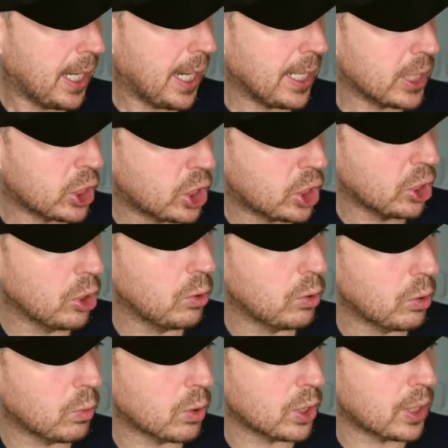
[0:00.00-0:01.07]
a shoe
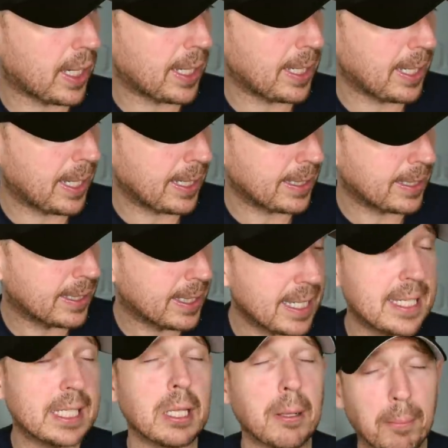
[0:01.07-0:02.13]
that was a, a
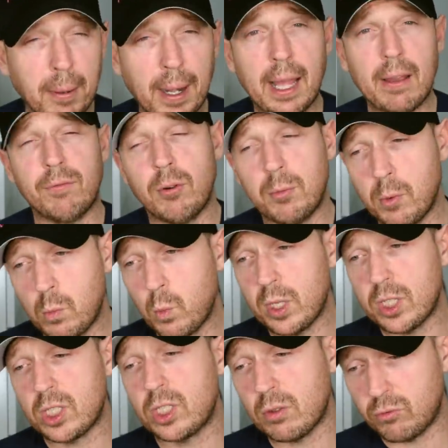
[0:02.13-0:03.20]
decent platform in
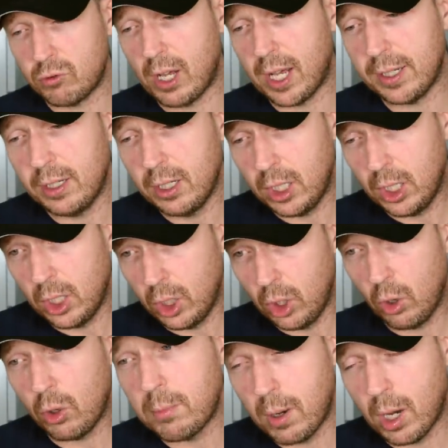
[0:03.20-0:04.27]
which to run
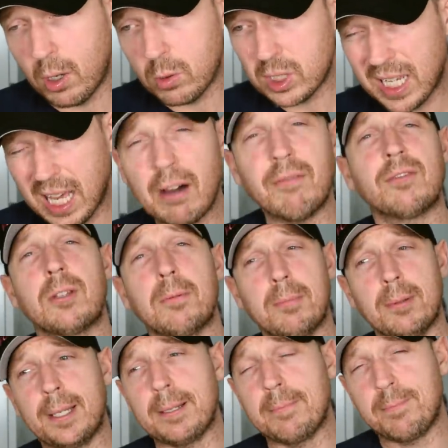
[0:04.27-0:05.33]
long miles
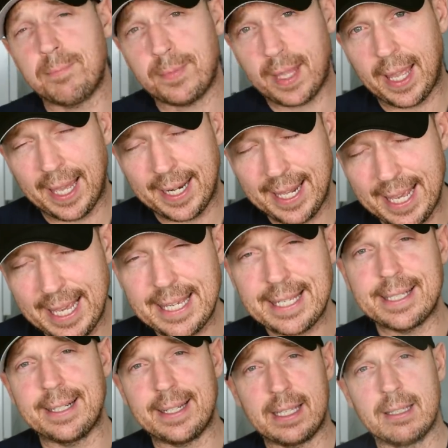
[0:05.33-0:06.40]
comfortably and
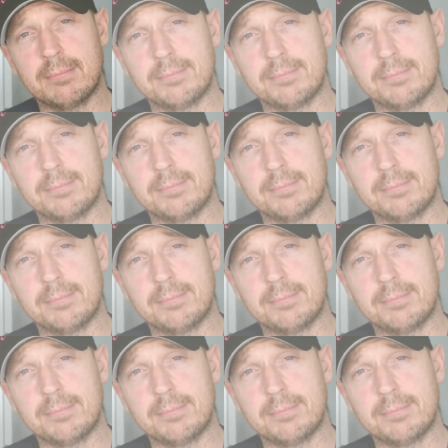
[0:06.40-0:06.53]
easily.